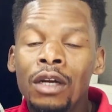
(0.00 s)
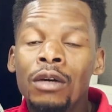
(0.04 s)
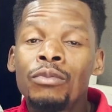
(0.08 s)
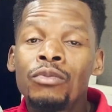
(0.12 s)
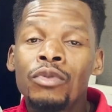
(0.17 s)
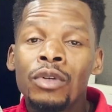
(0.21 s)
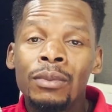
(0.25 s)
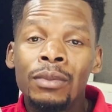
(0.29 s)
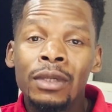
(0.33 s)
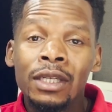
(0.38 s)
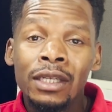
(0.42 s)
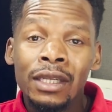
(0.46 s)

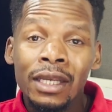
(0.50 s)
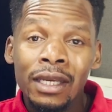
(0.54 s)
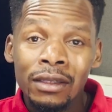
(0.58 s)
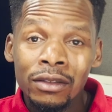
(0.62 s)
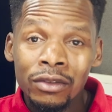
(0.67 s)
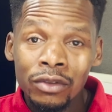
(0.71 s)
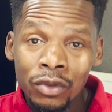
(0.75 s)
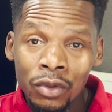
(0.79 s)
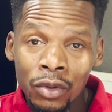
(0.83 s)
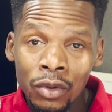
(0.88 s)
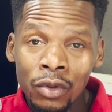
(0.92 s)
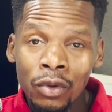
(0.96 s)
Probably they
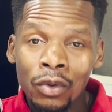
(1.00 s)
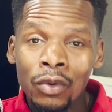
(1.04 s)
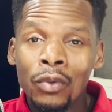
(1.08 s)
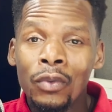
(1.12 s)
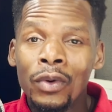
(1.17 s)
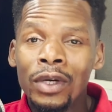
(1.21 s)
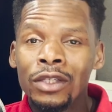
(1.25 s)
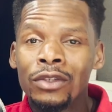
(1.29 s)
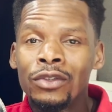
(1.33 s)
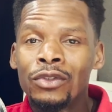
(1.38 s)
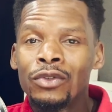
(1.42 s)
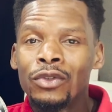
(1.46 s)
know
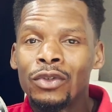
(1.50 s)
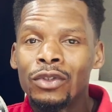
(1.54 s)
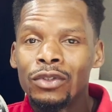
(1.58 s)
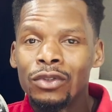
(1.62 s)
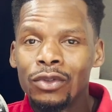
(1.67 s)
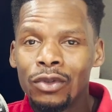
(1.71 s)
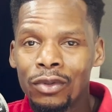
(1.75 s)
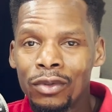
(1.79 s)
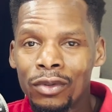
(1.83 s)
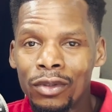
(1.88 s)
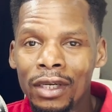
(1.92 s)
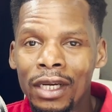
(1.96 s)
what you don't
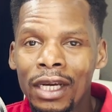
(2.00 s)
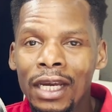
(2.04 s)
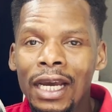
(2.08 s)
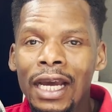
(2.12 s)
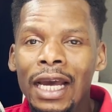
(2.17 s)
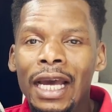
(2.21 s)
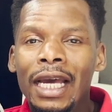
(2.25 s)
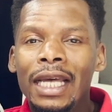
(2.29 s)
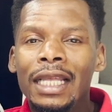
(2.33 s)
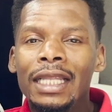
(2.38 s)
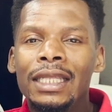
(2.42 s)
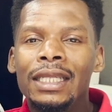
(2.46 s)
know.
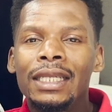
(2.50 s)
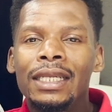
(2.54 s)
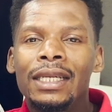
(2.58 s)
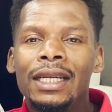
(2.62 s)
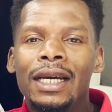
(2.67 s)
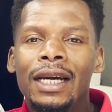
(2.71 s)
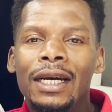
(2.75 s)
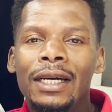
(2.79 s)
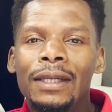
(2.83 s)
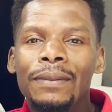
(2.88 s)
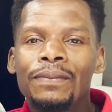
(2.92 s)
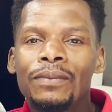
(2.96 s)
And
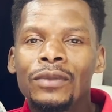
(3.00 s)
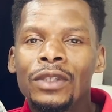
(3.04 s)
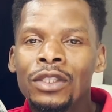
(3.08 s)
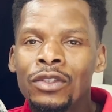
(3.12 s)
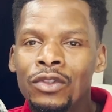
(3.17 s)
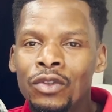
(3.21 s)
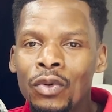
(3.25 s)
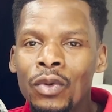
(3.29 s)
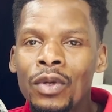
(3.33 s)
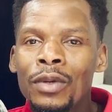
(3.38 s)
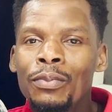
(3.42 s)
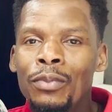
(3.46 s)
it's
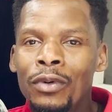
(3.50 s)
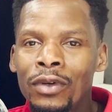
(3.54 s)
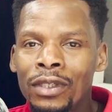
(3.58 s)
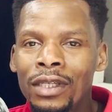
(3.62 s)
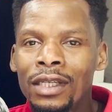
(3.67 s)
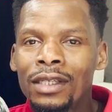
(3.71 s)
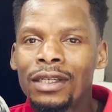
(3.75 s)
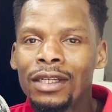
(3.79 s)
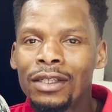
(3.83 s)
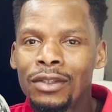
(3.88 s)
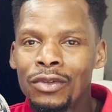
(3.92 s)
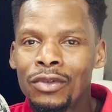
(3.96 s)
so
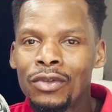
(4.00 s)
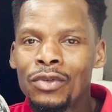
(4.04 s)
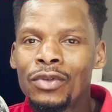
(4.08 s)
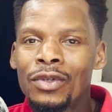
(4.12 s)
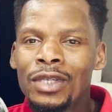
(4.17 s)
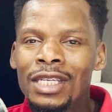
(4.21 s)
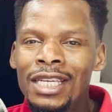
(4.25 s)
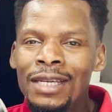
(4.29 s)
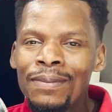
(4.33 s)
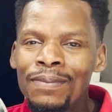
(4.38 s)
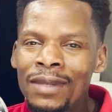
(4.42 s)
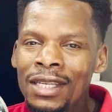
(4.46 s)
important that you
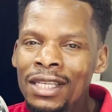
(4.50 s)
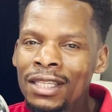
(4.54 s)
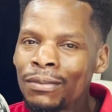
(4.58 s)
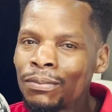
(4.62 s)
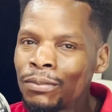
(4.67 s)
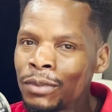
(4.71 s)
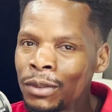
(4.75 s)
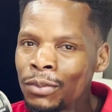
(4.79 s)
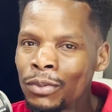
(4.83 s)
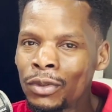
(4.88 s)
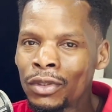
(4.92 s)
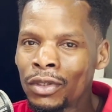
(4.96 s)
keep these
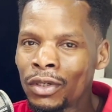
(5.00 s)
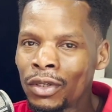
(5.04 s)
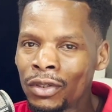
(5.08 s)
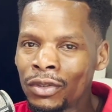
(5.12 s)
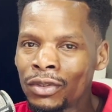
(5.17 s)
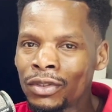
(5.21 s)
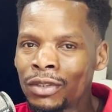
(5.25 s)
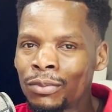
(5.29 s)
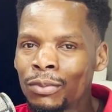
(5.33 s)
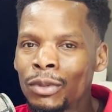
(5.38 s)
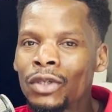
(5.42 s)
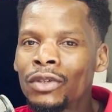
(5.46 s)
people
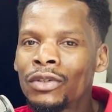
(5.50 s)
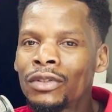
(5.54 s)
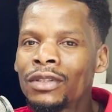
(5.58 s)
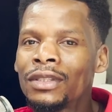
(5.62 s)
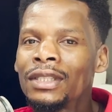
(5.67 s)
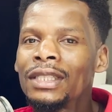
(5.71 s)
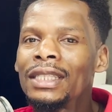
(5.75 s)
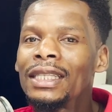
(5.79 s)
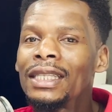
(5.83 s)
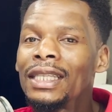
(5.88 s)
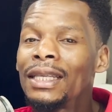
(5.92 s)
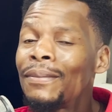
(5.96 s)
close
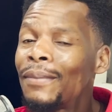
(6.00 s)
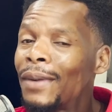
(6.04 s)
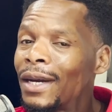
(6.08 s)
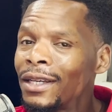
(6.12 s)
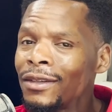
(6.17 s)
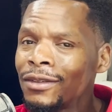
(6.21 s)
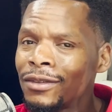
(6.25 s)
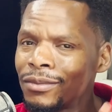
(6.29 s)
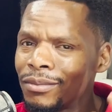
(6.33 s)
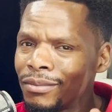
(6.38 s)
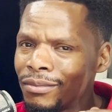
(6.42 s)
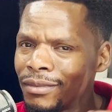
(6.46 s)
because they might